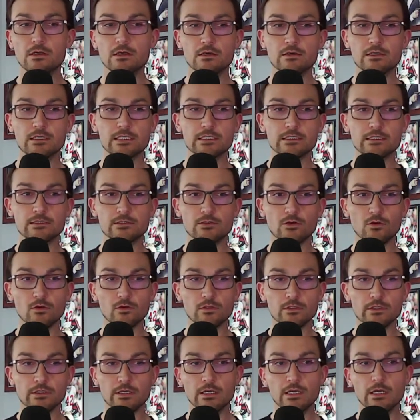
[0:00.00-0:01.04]
What a
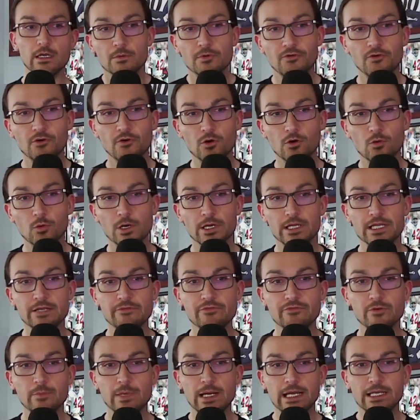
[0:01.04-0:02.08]
dolt. Before working
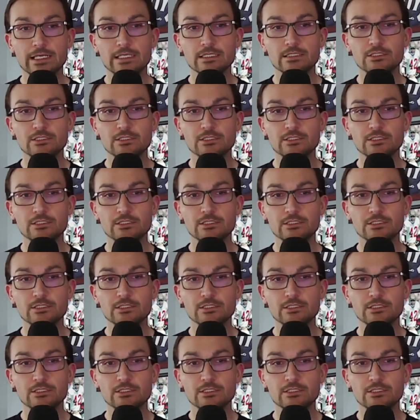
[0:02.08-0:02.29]
for Biden,